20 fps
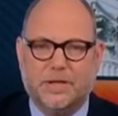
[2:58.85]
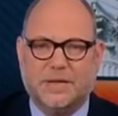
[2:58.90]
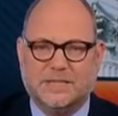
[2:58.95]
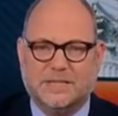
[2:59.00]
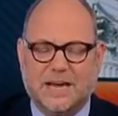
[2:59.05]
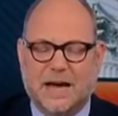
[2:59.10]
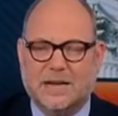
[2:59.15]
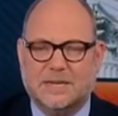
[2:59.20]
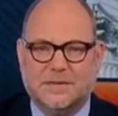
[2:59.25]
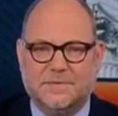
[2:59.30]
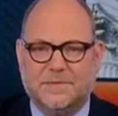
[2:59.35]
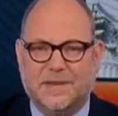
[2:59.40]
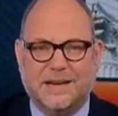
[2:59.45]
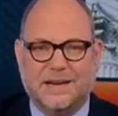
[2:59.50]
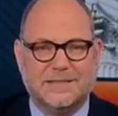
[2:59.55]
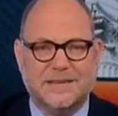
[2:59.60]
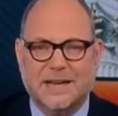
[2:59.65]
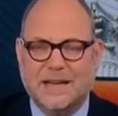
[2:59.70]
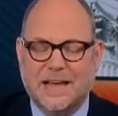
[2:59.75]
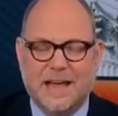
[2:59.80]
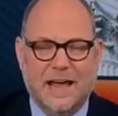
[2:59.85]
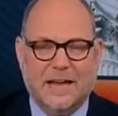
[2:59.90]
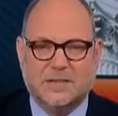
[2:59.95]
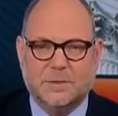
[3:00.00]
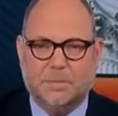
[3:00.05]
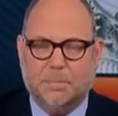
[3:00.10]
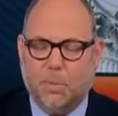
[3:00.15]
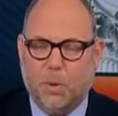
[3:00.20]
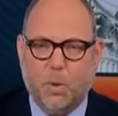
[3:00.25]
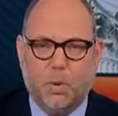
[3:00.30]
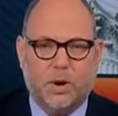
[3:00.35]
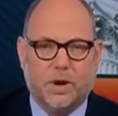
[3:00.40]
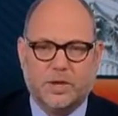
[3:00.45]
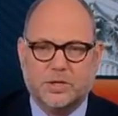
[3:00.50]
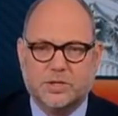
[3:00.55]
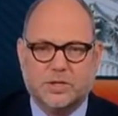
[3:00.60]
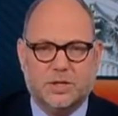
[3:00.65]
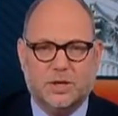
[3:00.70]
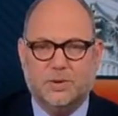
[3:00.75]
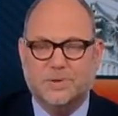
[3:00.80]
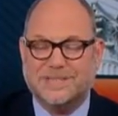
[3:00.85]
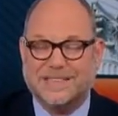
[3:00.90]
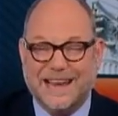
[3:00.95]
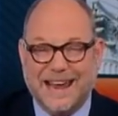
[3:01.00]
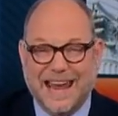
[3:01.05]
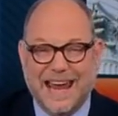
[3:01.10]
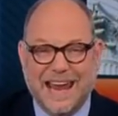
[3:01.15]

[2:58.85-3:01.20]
these kinds of things. It's a poor excuse,